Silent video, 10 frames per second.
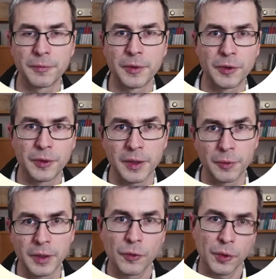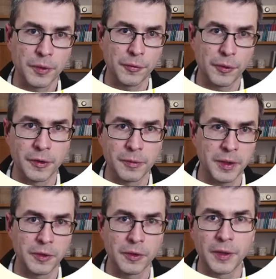which you can reach from the first,
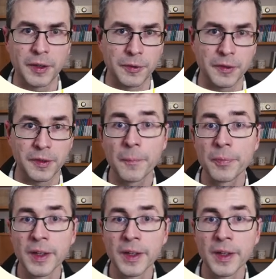but not vice versa.